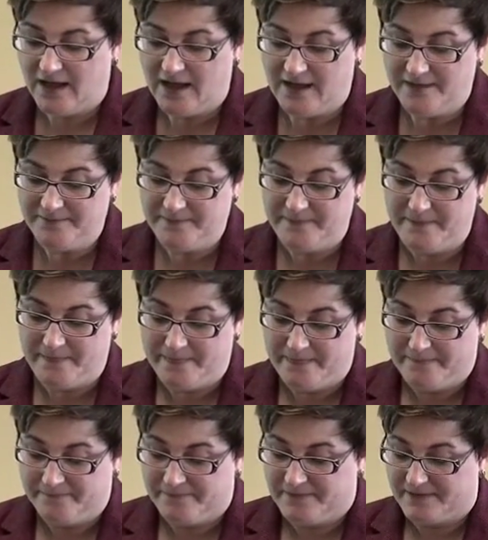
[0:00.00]
um,
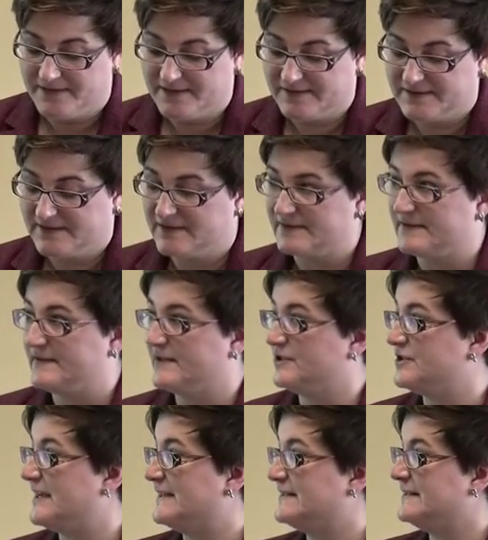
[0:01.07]
this is
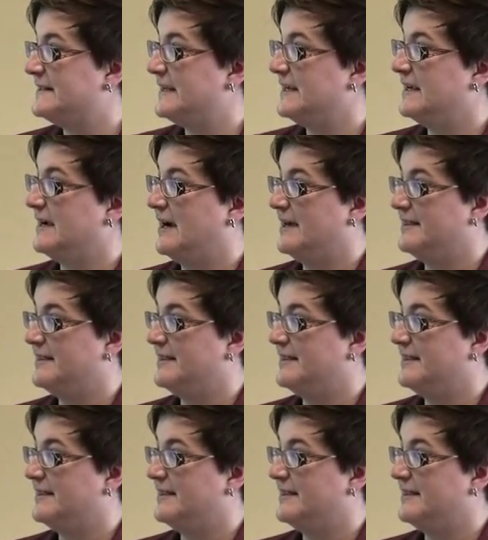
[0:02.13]
suggesting,